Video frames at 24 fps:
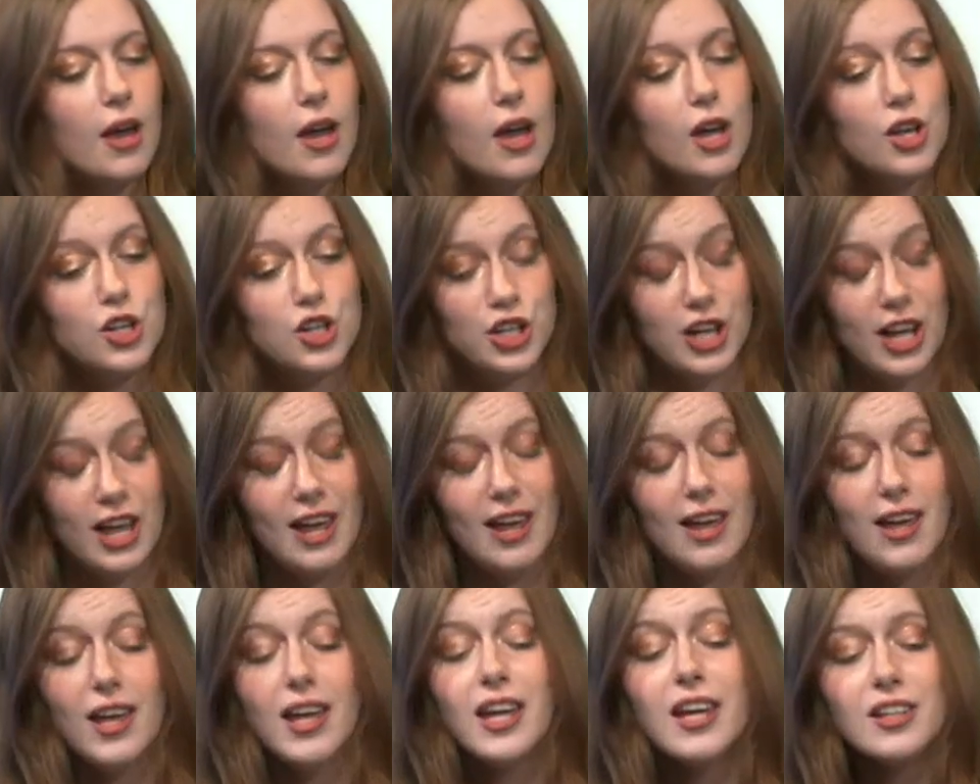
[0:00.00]
She
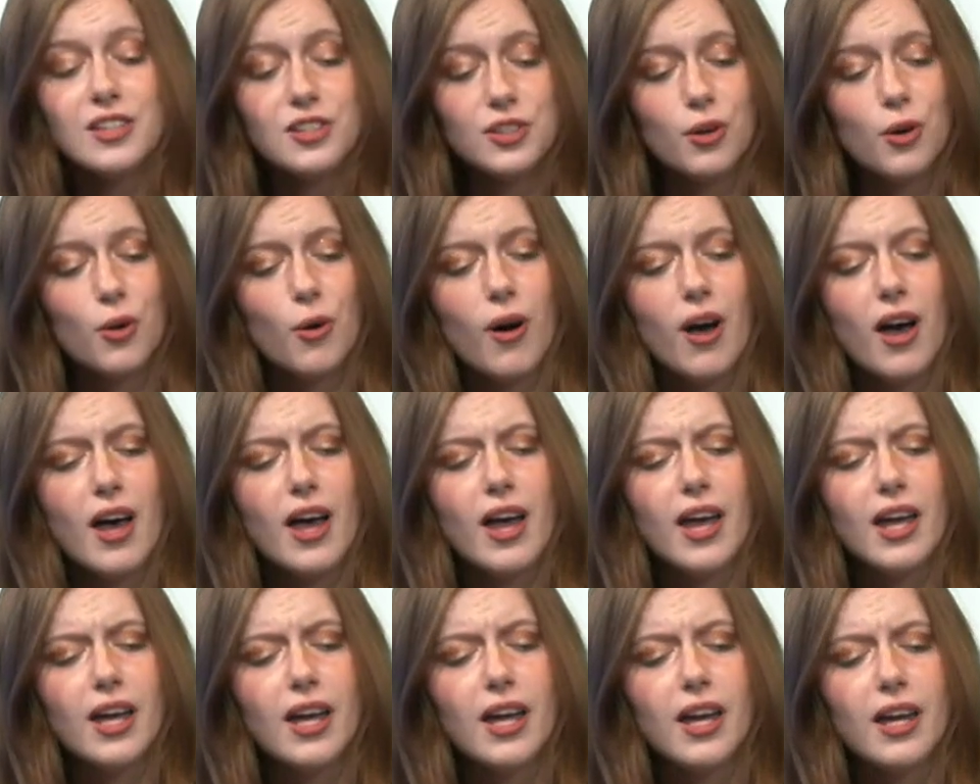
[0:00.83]
hates the
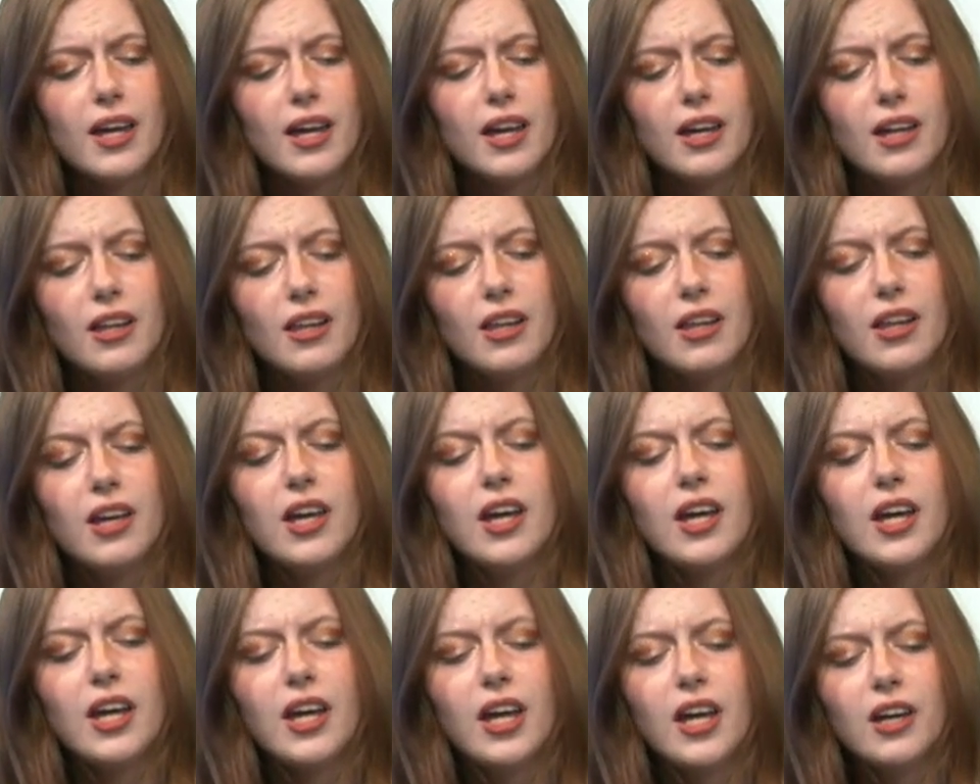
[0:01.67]
way he
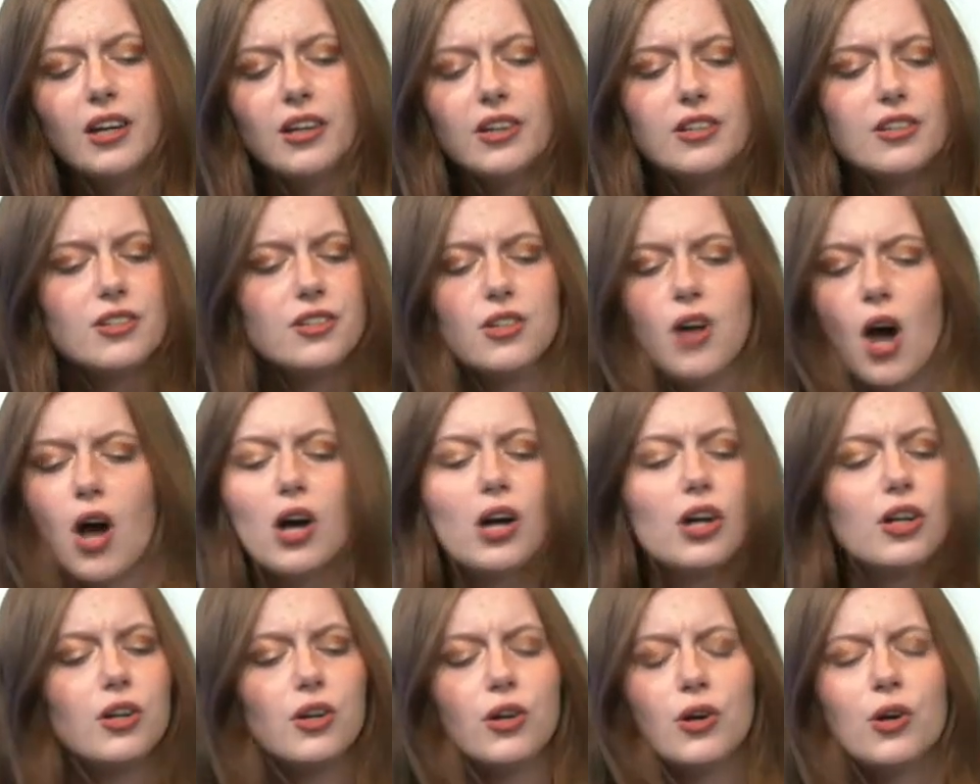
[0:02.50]
lingers
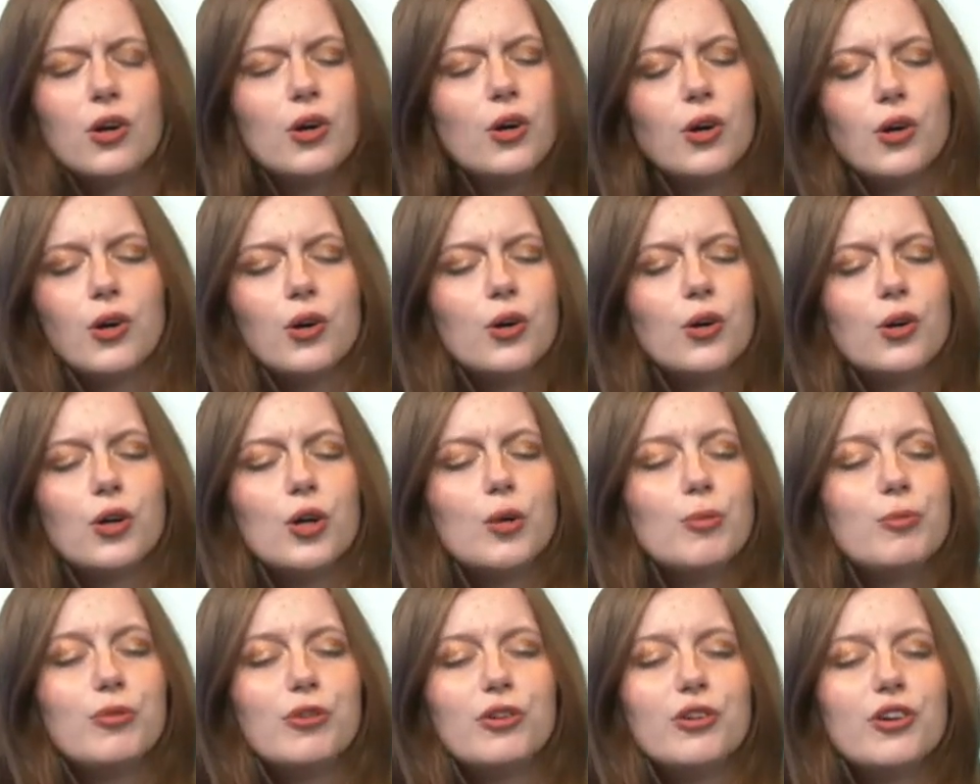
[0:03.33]
on
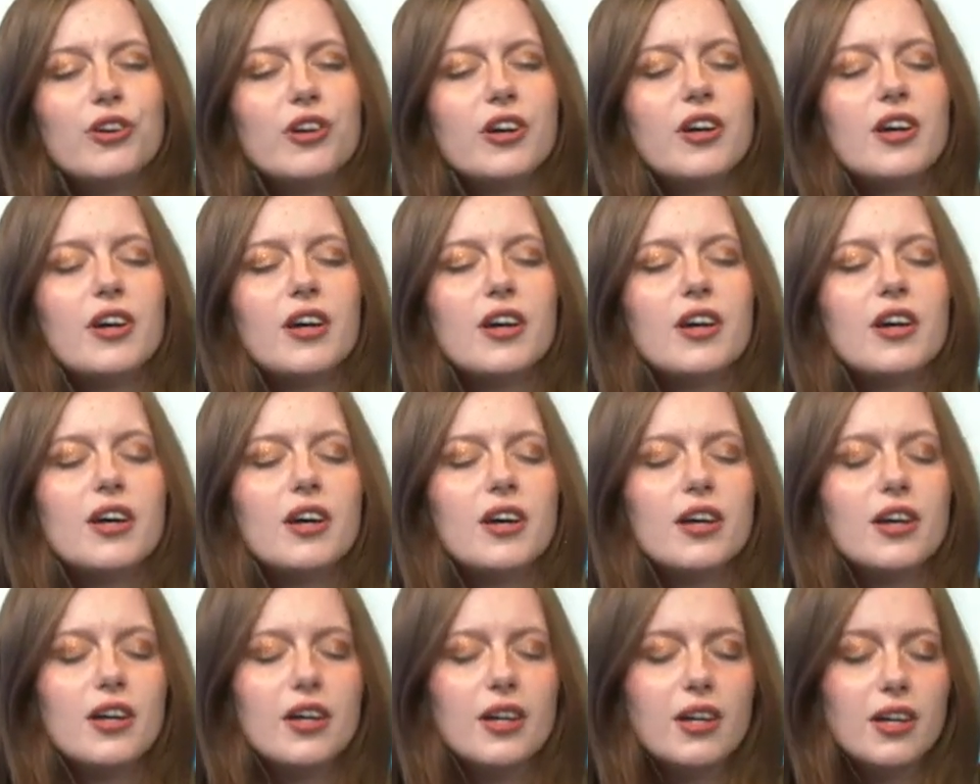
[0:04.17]
her
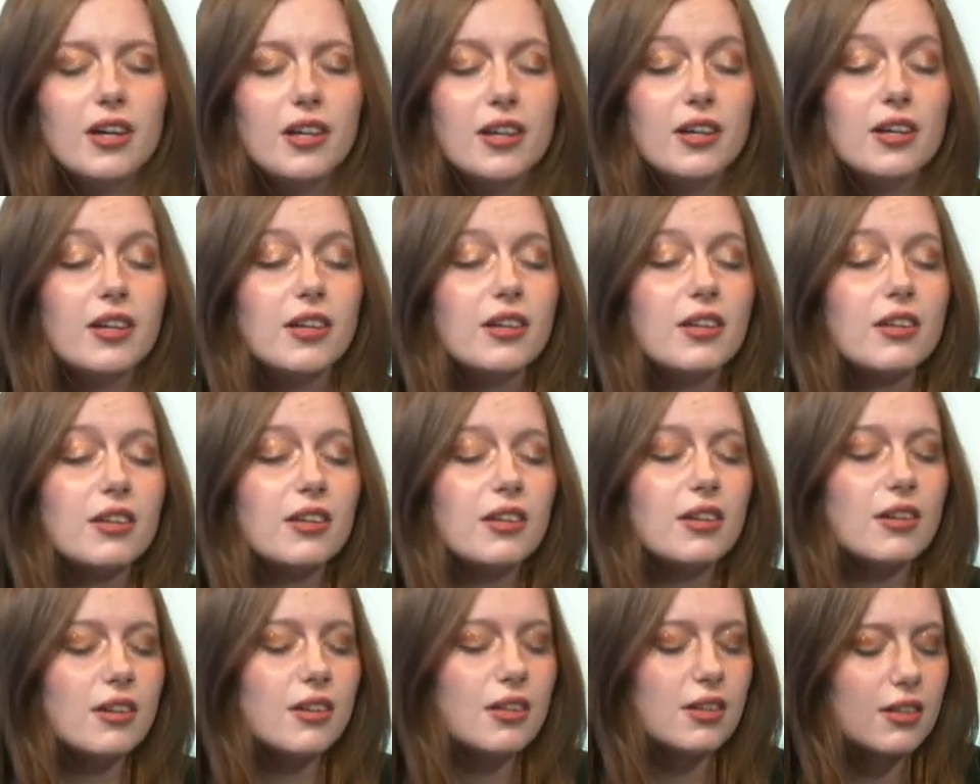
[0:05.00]

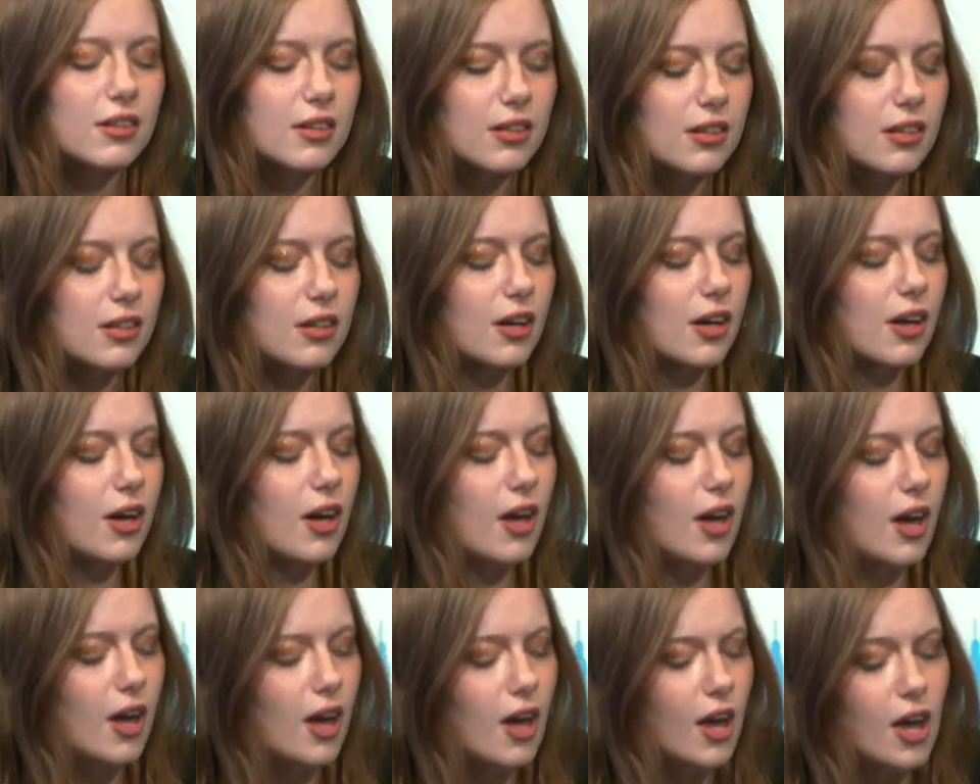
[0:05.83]
breath.
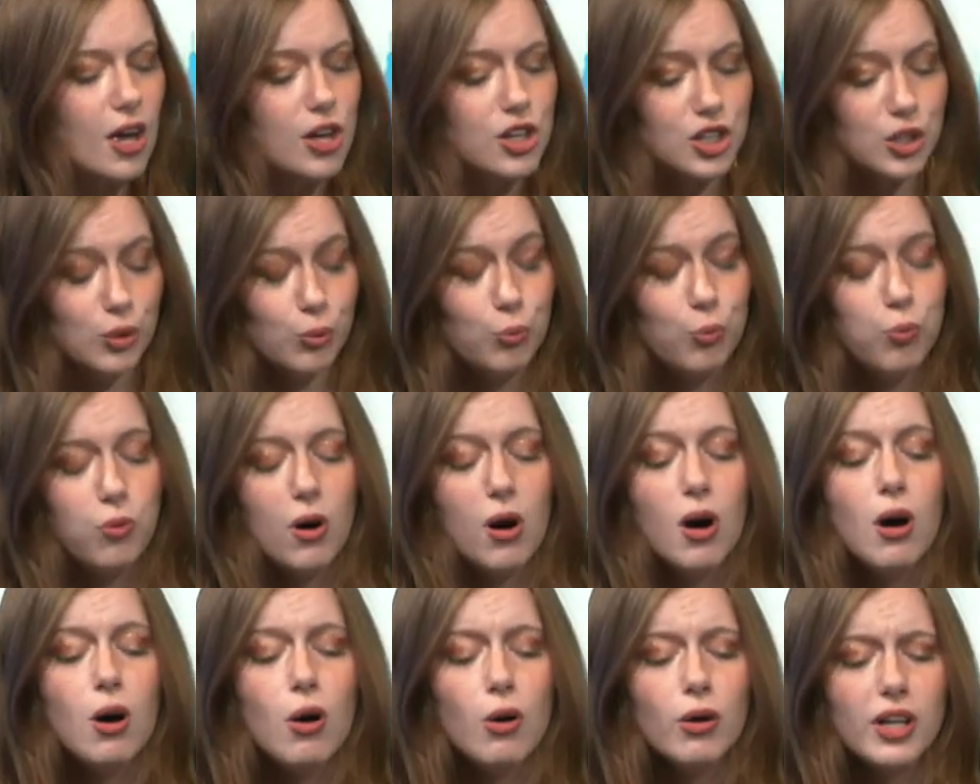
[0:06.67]
She
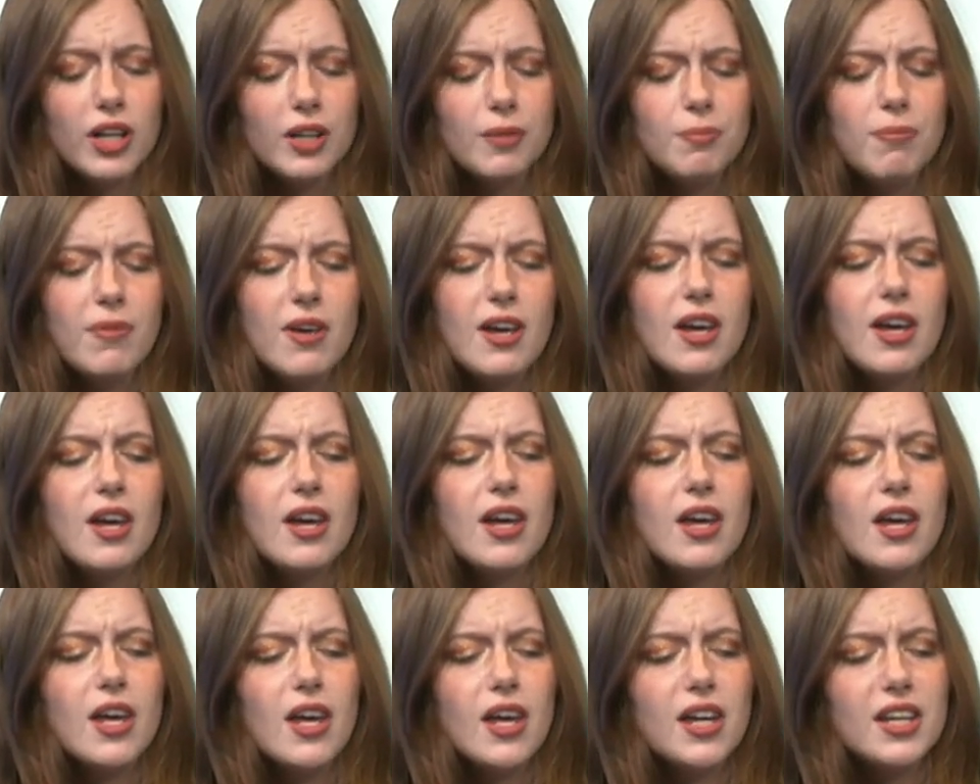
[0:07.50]
won't
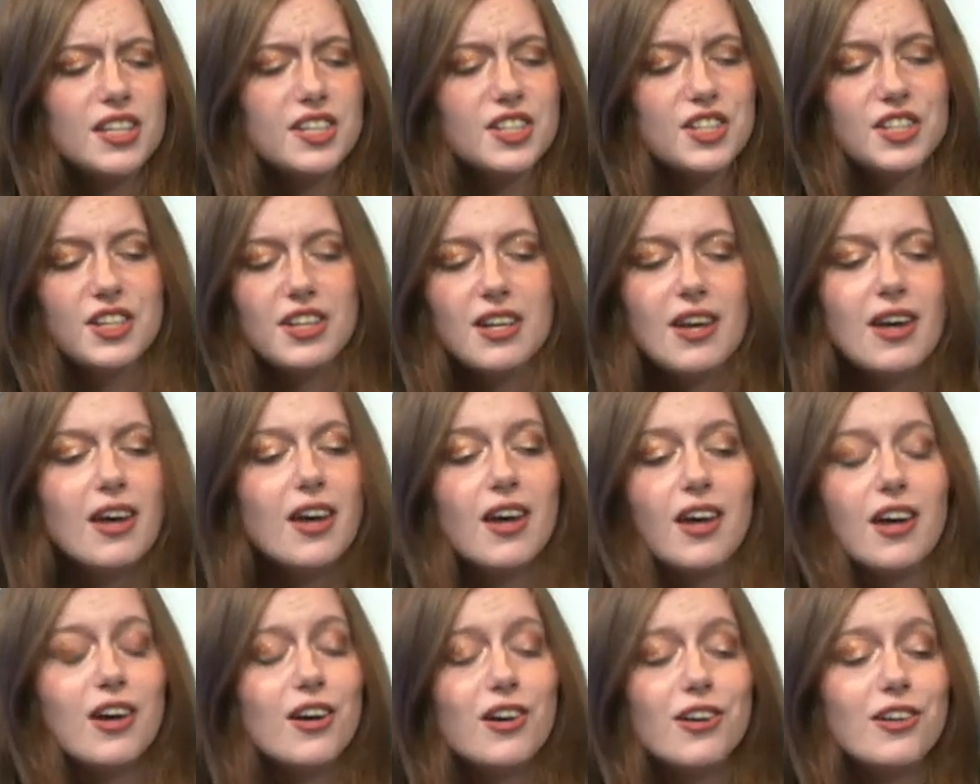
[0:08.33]
admit he
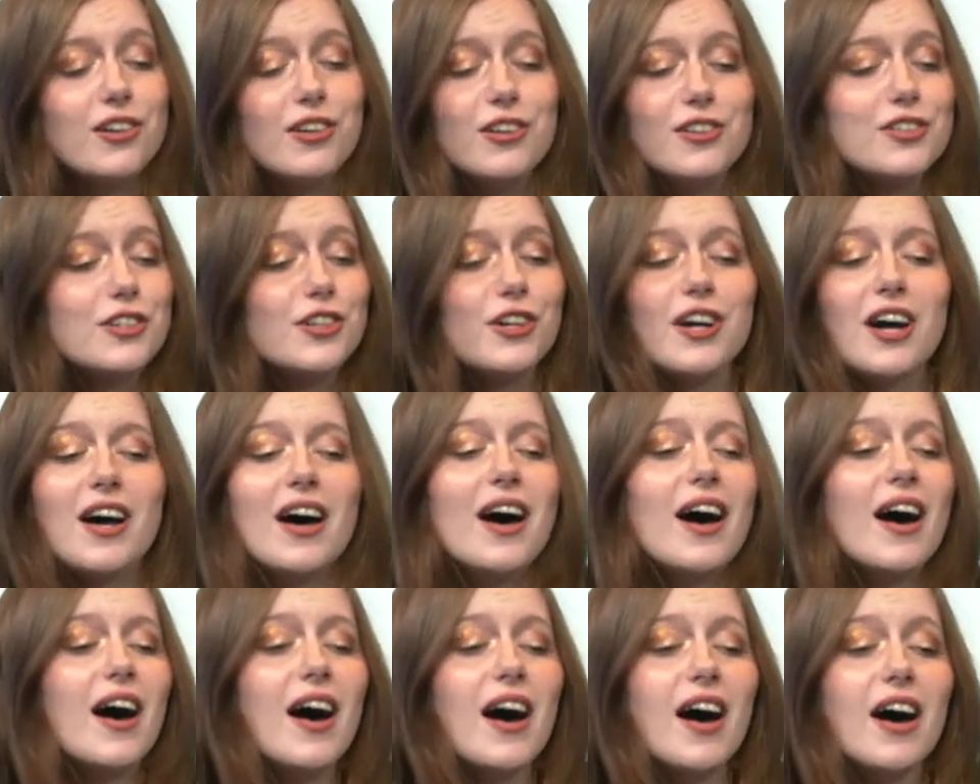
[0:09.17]
scares her
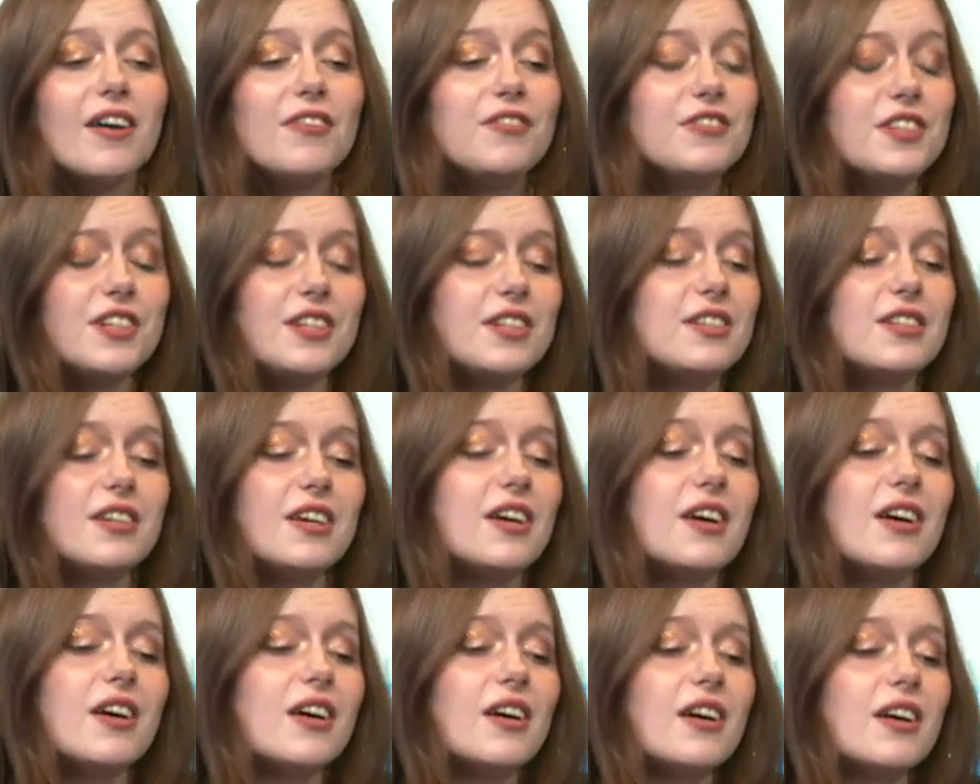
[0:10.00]
half to
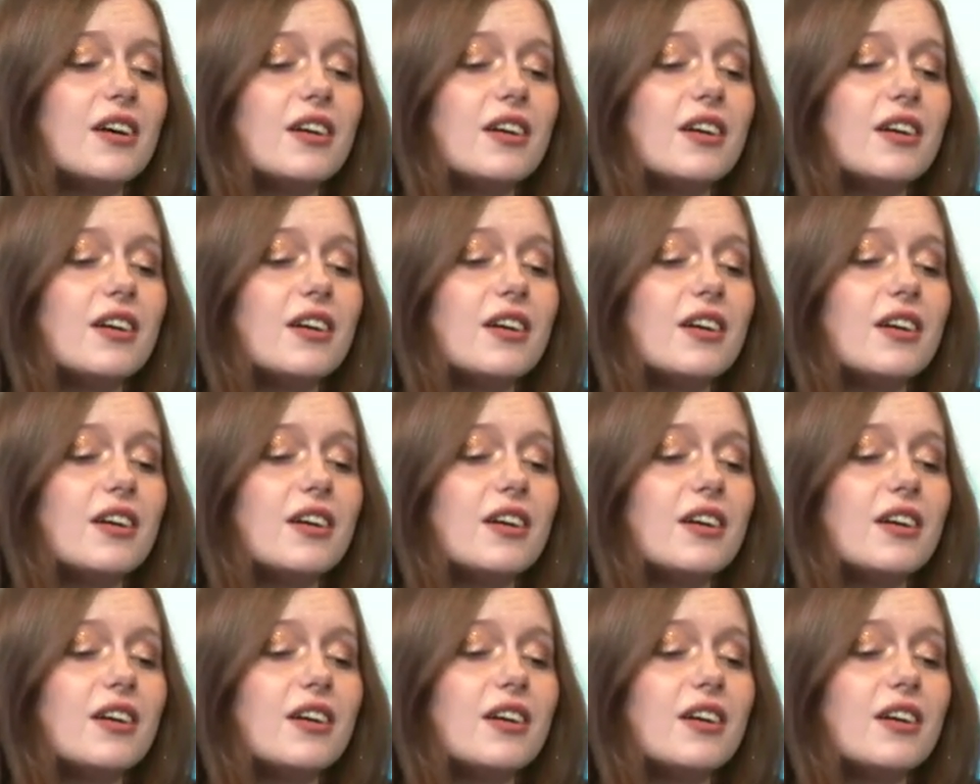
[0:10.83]
death.